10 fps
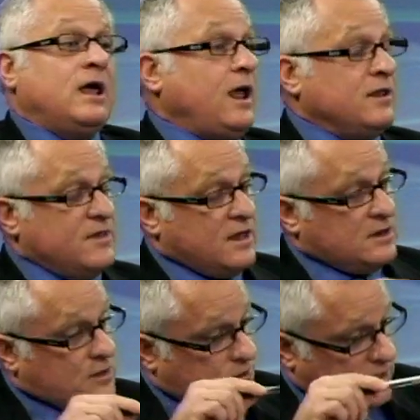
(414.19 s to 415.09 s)
And
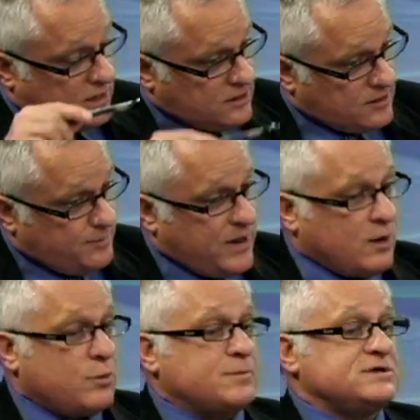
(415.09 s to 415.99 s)
then in the
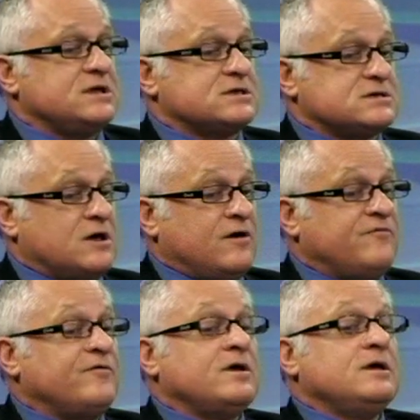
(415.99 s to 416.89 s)
bankruptcy itself,